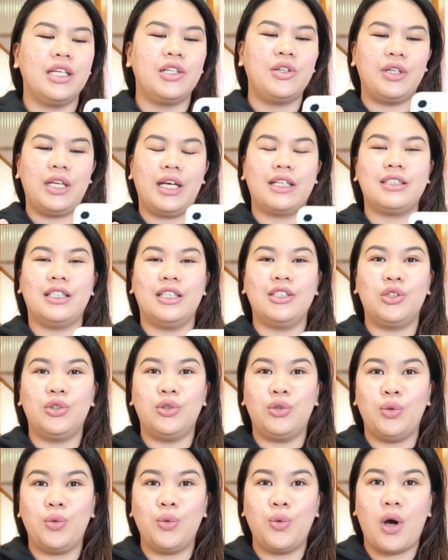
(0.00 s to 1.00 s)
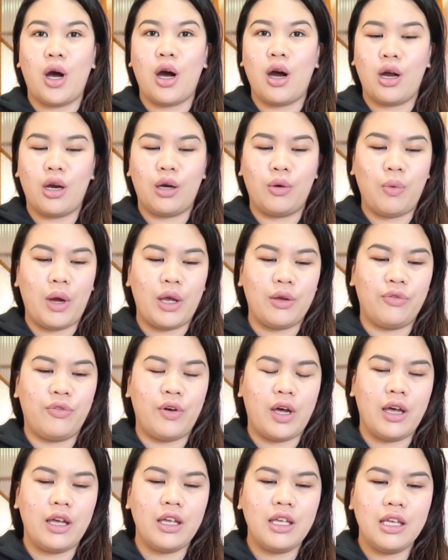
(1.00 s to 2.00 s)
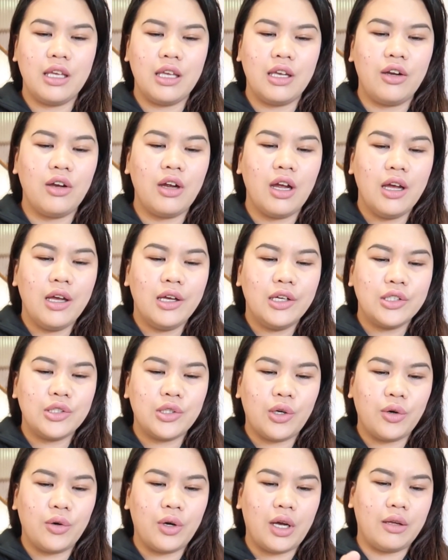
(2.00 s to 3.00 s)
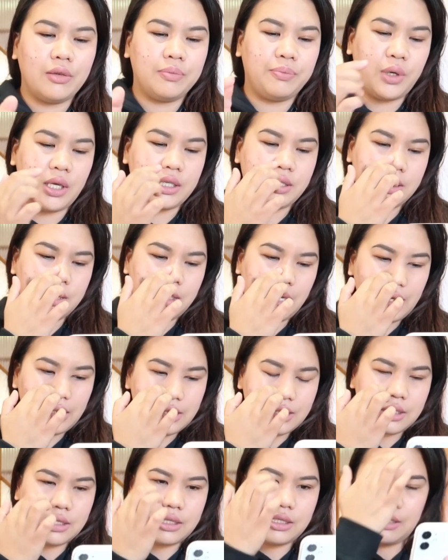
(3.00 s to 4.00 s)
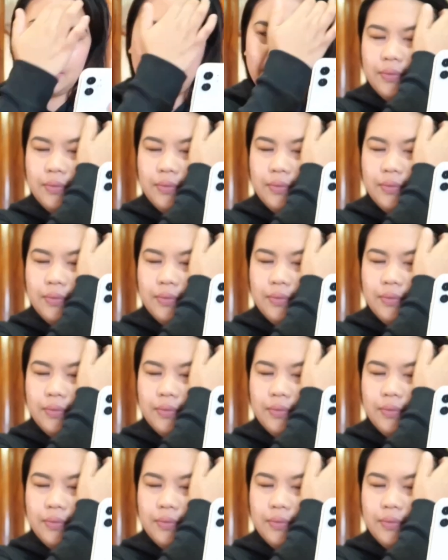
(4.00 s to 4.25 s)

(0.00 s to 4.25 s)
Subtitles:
connected to our Wi-Fi here. So I'll press next.